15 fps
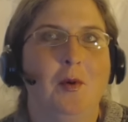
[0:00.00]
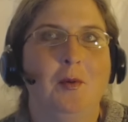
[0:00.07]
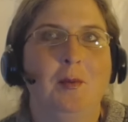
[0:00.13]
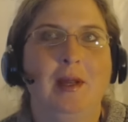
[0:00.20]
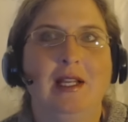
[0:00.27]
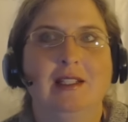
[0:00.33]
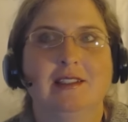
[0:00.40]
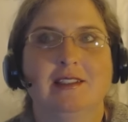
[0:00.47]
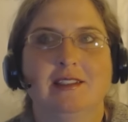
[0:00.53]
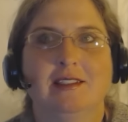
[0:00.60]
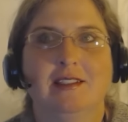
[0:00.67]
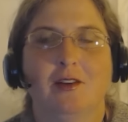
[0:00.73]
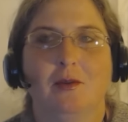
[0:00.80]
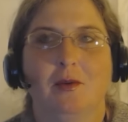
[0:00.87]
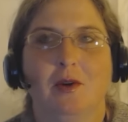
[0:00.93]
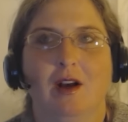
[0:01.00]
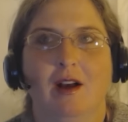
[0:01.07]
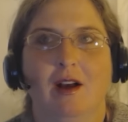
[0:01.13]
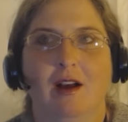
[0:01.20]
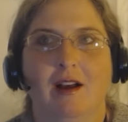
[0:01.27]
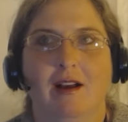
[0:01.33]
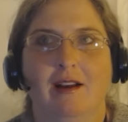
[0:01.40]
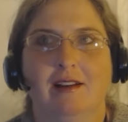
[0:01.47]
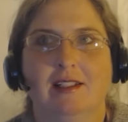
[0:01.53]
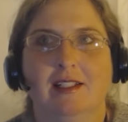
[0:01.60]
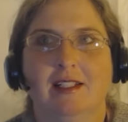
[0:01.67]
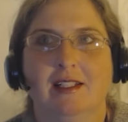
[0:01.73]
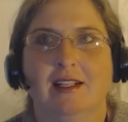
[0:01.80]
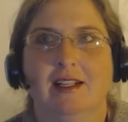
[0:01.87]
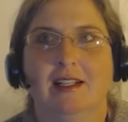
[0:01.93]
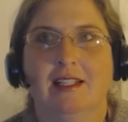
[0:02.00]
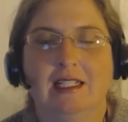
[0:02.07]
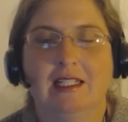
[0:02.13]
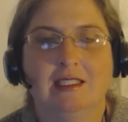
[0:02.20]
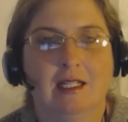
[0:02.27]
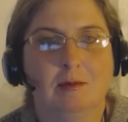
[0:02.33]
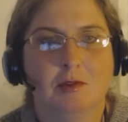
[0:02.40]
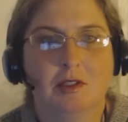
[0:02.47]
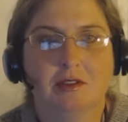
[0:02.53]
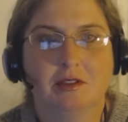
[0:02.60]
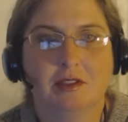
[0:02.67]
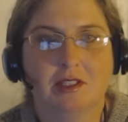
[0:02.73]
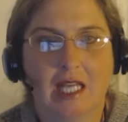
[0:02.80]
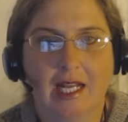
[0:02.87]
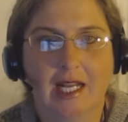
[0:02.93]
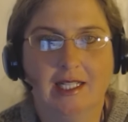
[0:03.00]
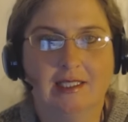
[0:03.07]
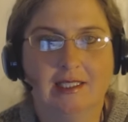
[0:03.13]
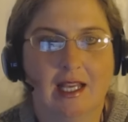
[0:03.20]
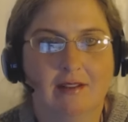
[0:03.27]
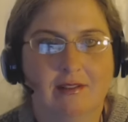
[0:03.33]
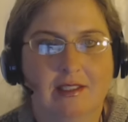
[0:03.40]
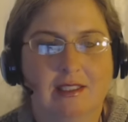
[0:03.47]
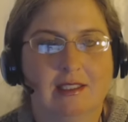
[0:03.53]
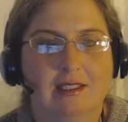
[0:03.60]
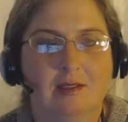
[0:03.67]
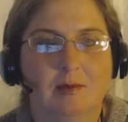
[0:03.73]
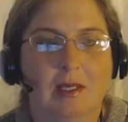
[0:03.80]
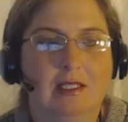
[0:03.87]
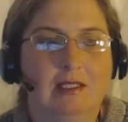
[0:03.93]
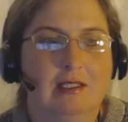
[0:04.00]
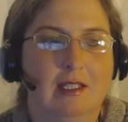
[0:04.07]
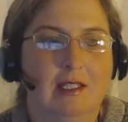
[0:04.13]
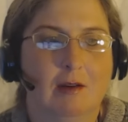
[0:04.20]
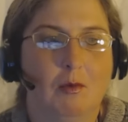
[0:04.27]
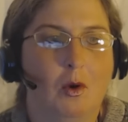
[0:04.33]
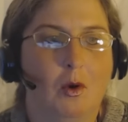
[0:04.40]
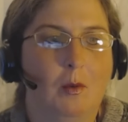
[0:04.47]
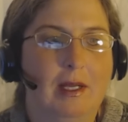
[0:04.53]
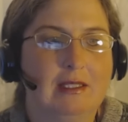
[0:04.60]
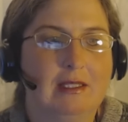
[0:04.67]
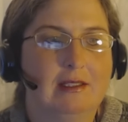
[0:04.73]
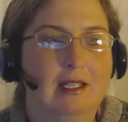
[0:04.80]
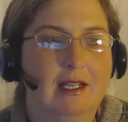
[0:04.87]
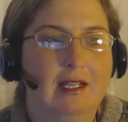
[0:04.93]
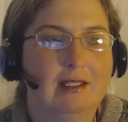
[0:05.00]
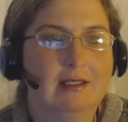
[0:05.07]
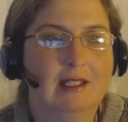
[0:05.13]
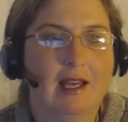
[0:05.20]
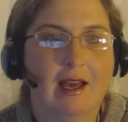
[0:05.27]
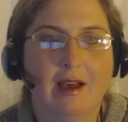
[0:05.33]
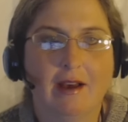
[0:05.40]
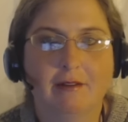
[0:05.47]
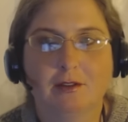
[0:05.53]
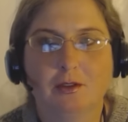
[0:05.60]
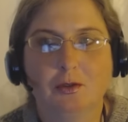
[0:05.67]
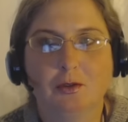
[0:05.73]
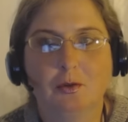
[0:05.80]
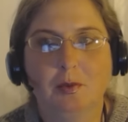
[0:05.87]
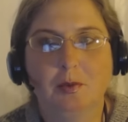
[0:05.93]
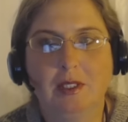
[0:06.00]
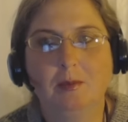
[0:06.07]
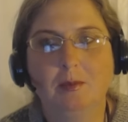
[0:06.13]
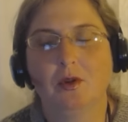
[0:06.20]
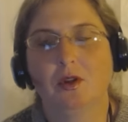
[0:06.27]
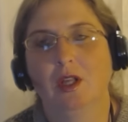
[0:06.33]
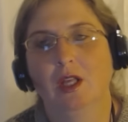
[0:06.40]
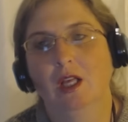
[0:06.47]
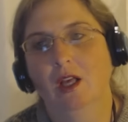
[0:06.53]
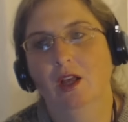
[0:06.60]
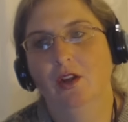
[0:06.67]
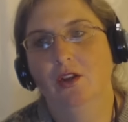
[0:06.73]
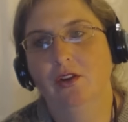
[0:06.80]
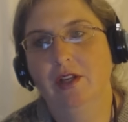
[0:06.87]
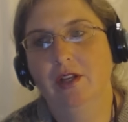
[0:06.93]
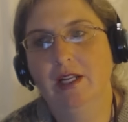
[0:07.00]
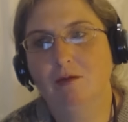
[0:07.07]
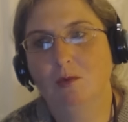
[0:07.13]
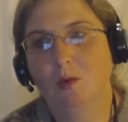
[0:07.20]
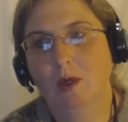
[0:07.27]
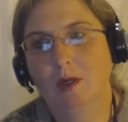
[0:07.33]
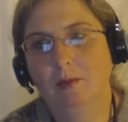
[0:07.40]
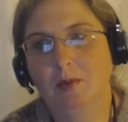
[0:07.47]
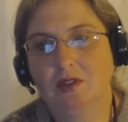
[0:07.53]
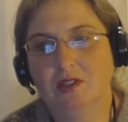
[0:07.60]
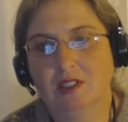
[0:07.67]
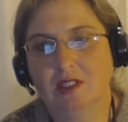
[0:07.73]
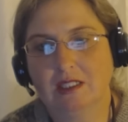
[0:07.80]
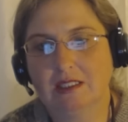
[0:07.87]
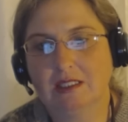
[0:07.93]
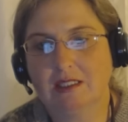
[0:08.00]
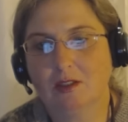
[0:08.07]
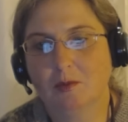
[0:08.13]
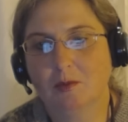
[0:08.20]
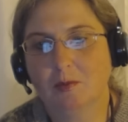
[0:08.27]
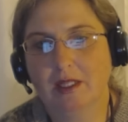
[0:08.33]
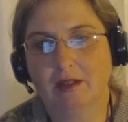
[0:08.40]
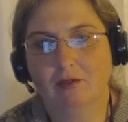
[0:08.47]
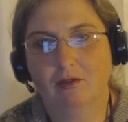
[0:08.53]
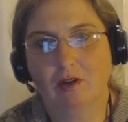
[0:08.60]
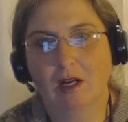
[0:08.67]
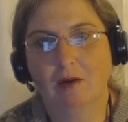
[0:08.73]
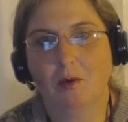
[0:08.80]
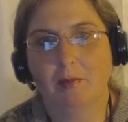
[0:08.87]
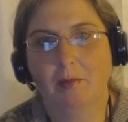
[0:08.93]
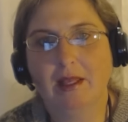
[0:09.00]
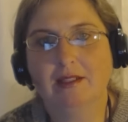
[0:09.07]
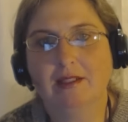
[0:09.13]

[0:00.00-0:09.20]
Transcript: romance, a lot of times our societies have us in this mindset that romance has to have two people. You can have one person and still be in a very